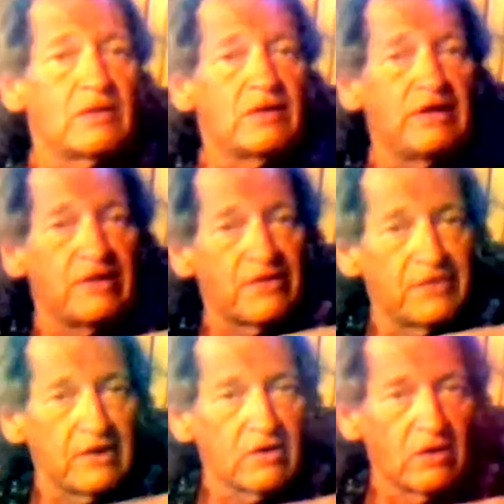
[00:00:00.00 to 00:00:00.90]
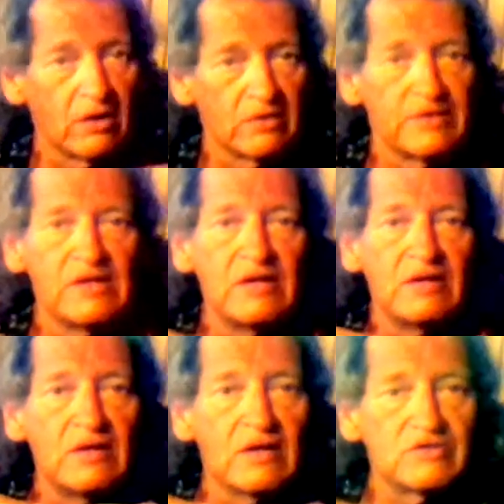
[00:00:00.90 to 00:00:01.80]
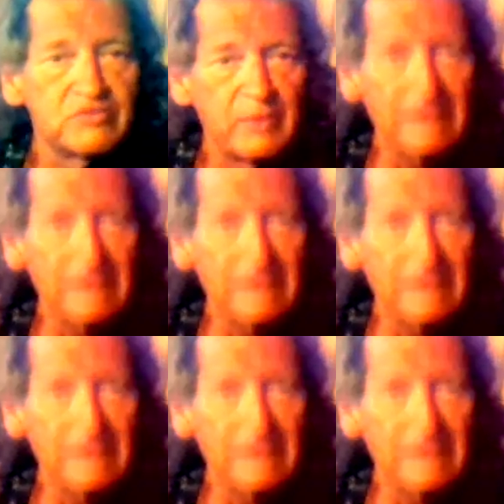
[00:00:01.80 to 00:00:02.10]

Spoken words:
in a thing called a space